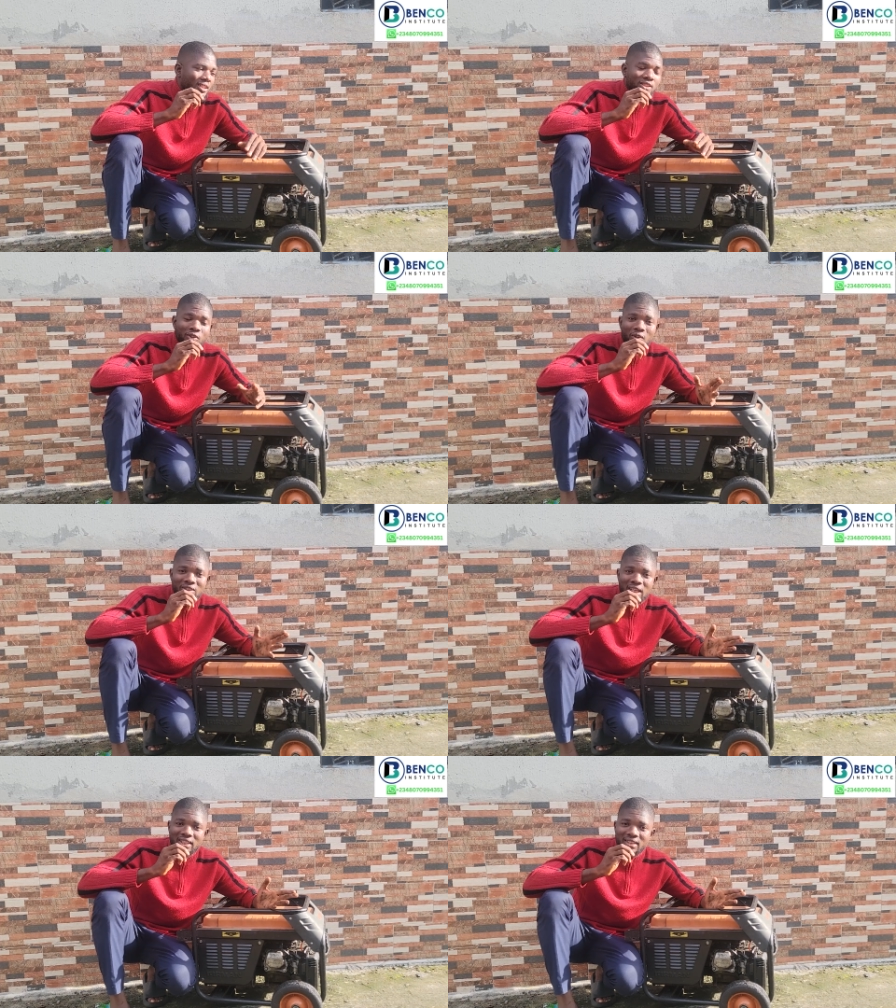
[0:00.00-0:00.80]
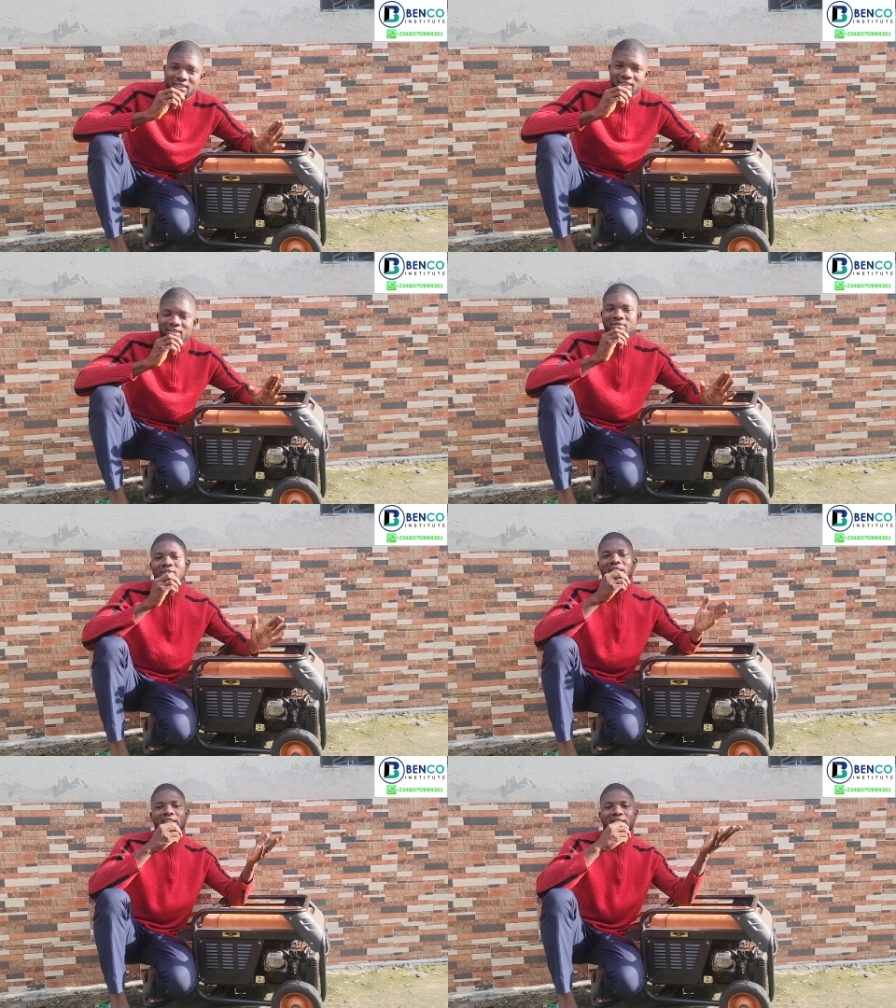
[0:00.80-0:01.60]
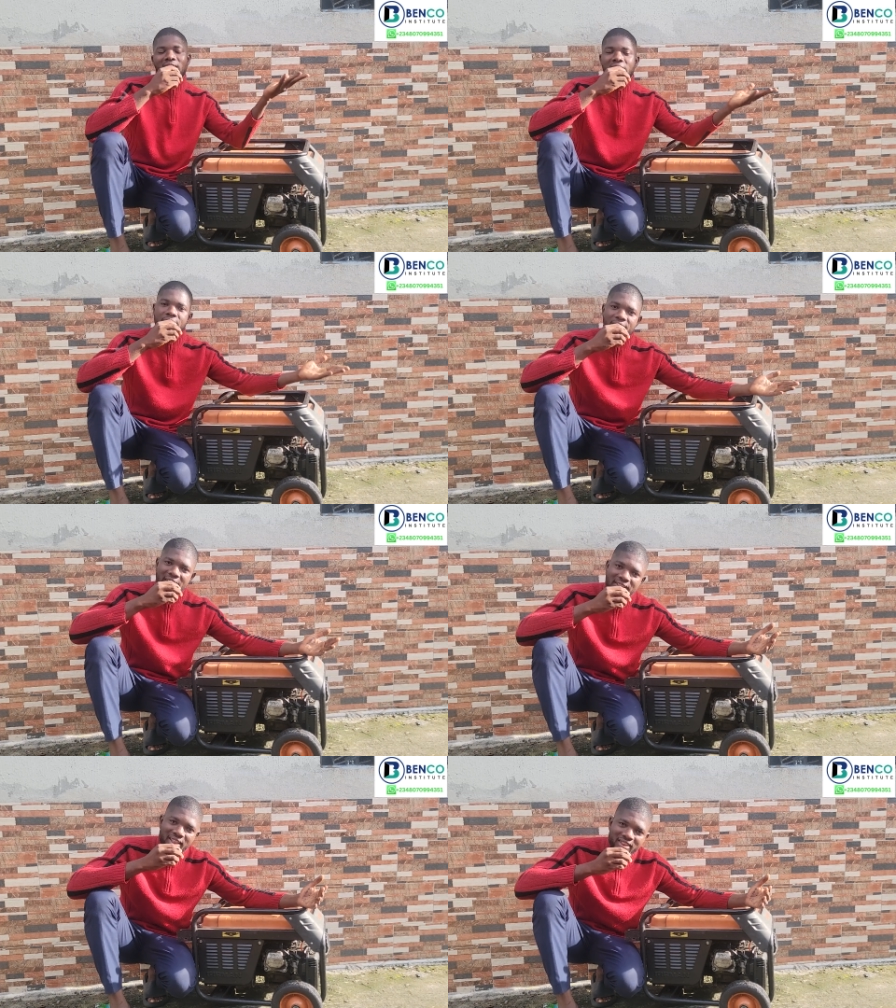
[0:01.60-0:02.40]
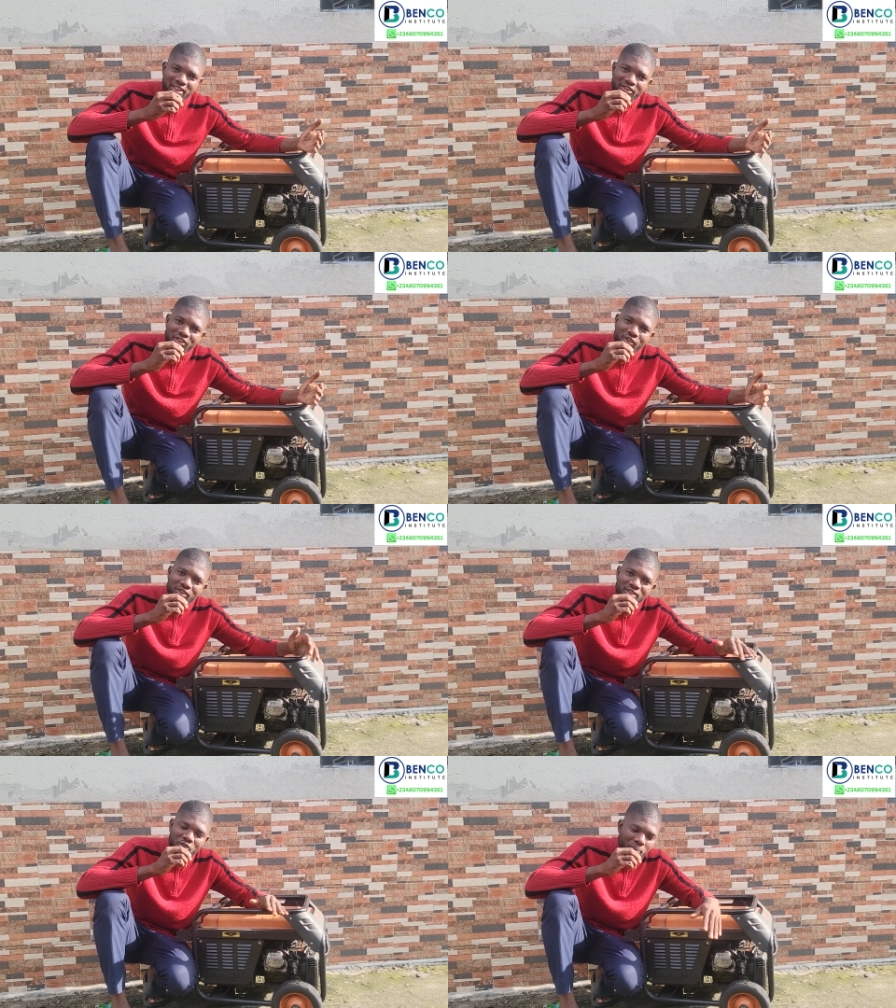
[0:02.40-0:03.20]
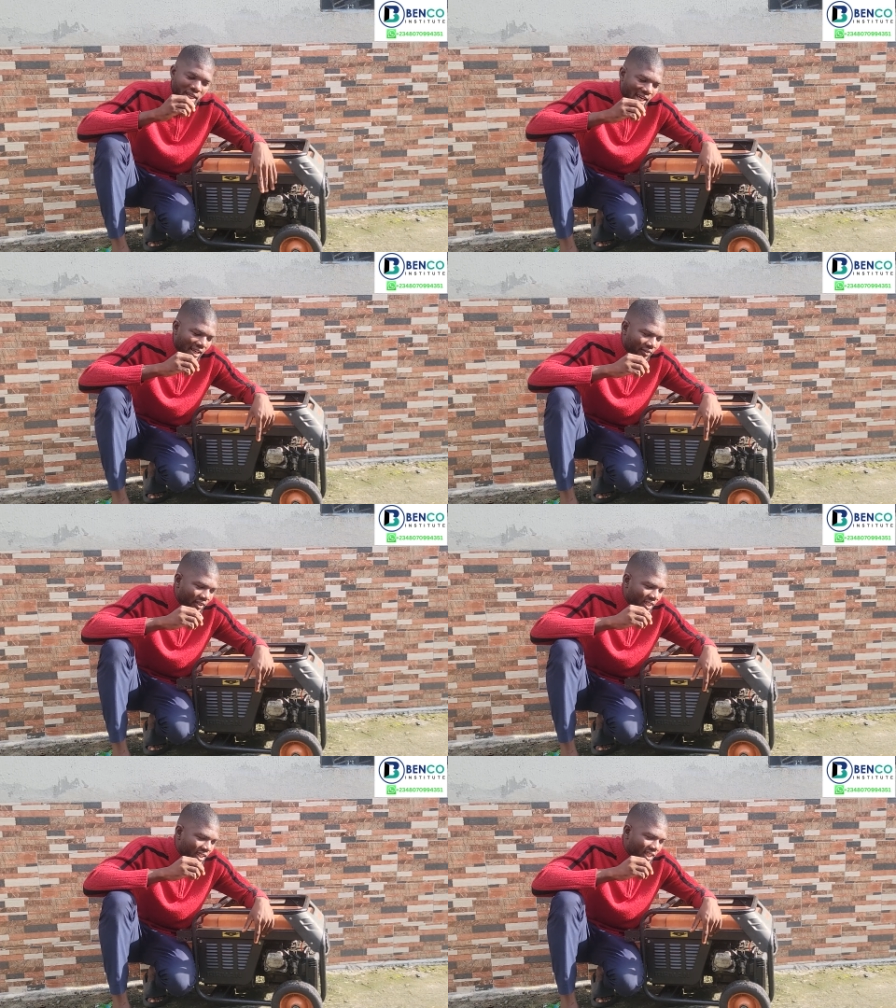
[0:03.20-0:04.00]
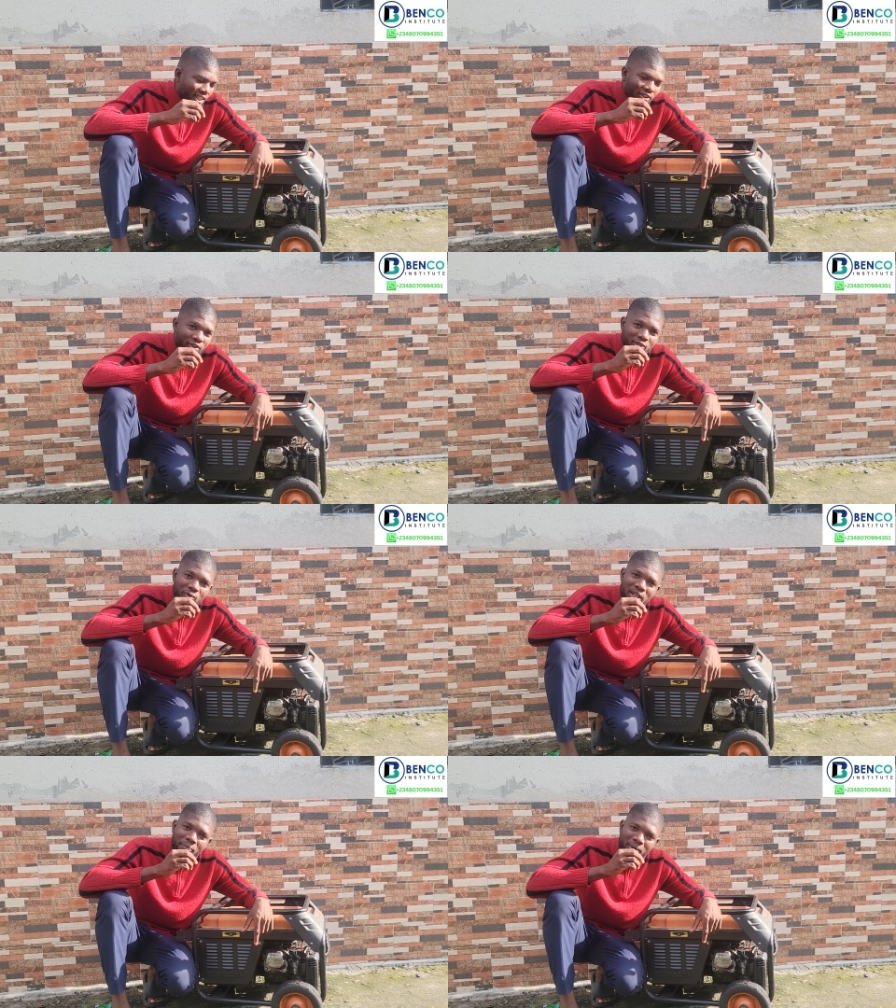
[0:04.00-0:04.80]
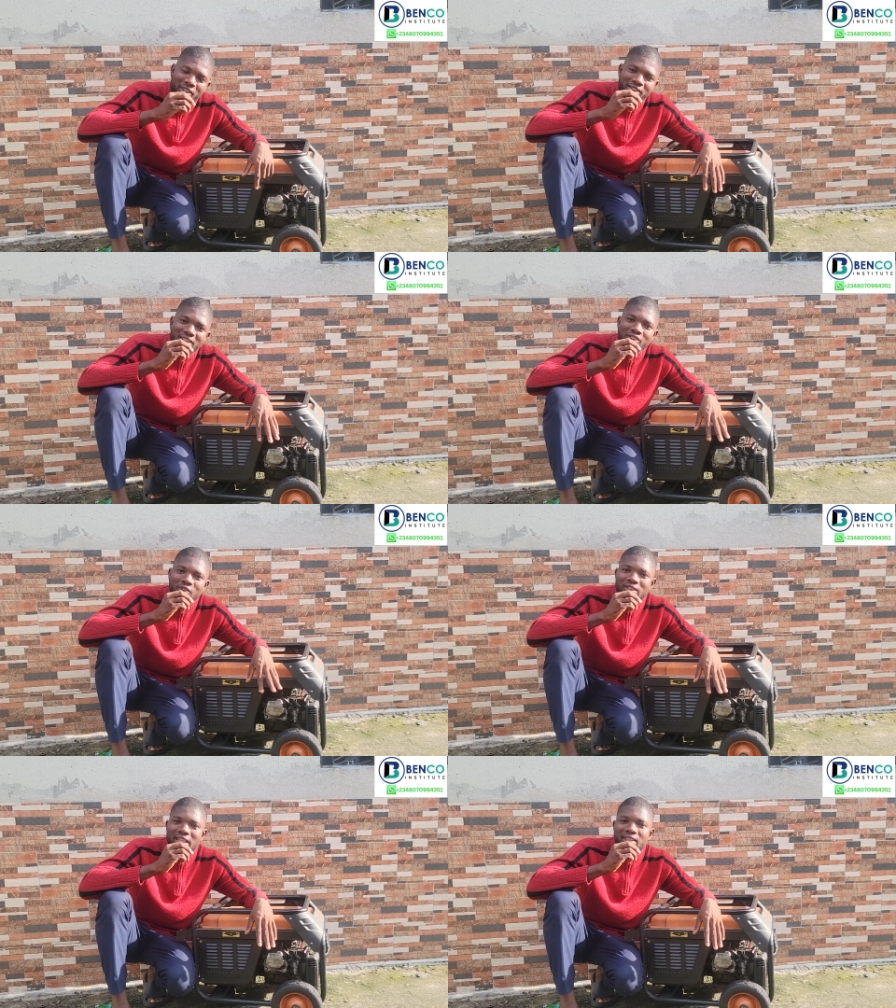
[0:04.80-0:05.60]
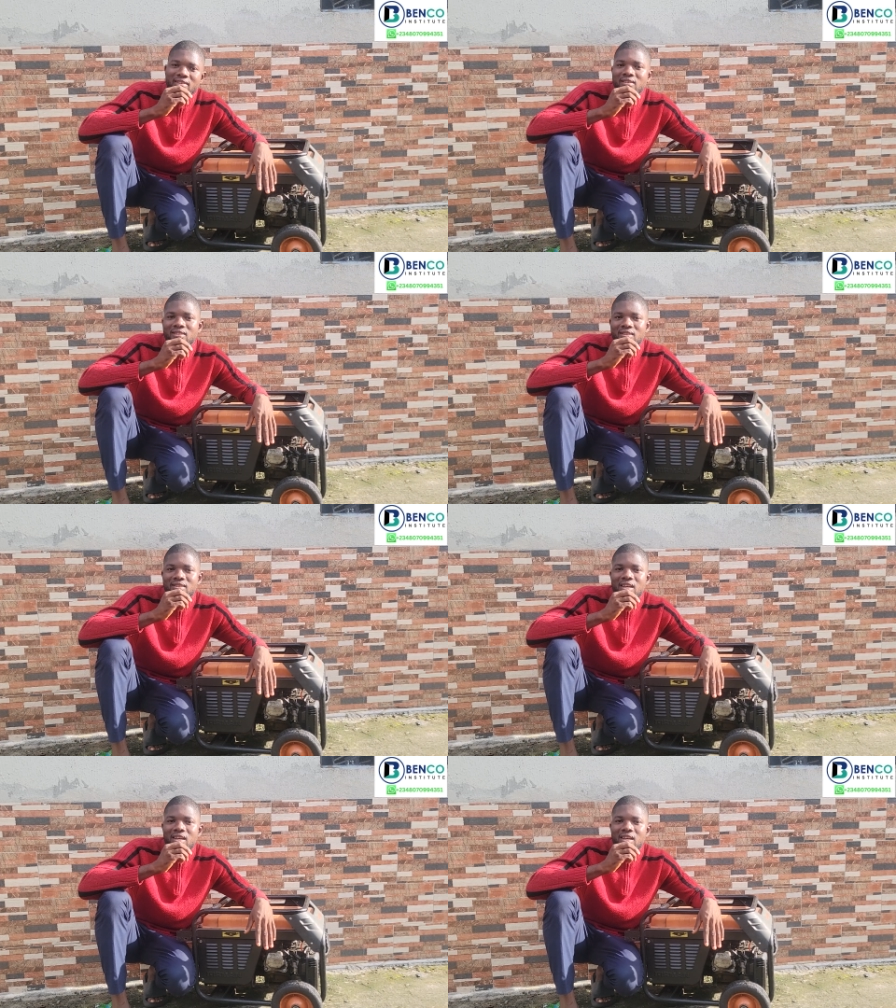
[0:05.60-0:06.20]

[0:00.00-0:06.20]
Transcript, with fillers: This alternative is inverter generators. You may have irregular power generators like this.